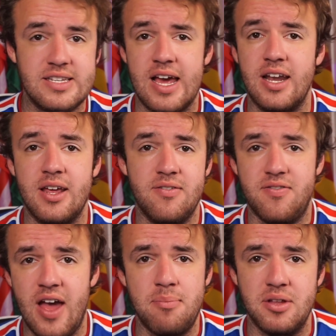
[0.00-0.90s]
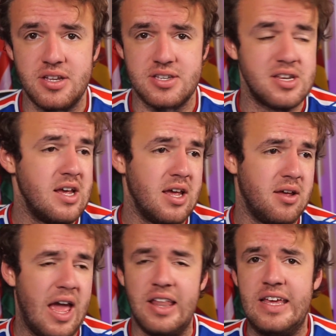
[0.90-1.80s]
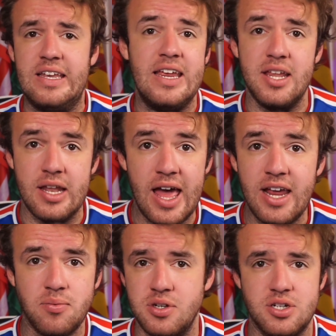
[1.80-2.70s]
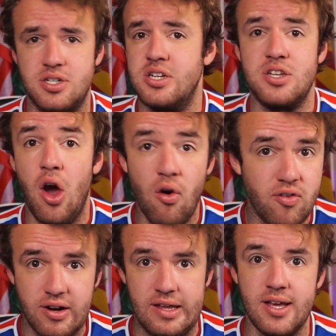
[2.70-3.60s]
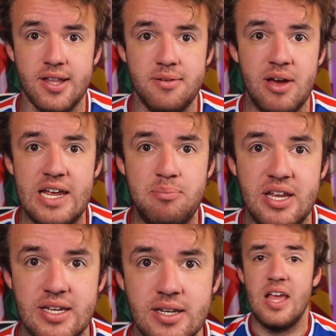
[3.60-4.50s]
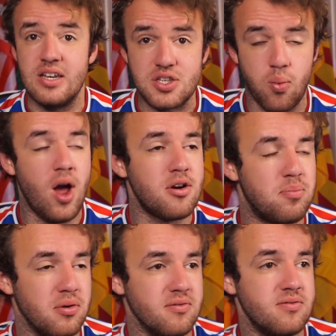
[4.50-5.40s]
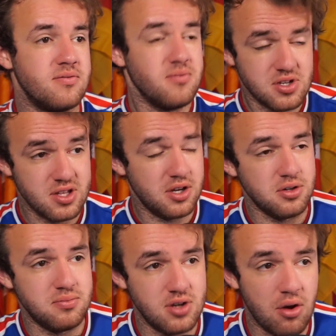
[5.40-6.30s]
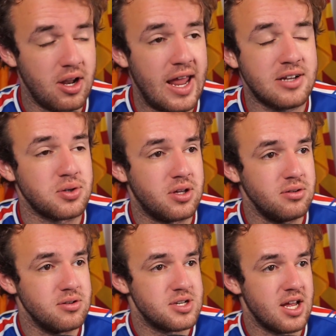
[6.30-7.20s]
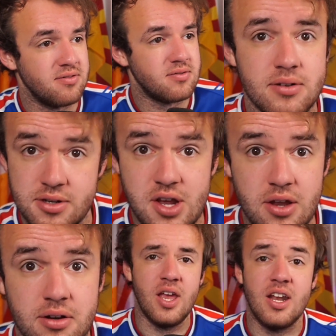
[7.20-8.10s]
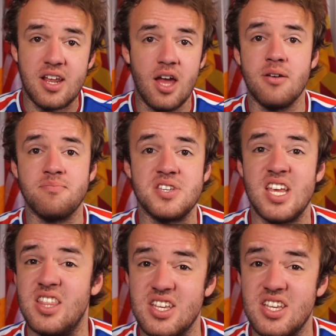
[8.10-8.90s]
It's got a fabulous LED light, which is just overkill in my opinion. And it's waterproof, so that you don't electrocute yourself. It was good. And it comes in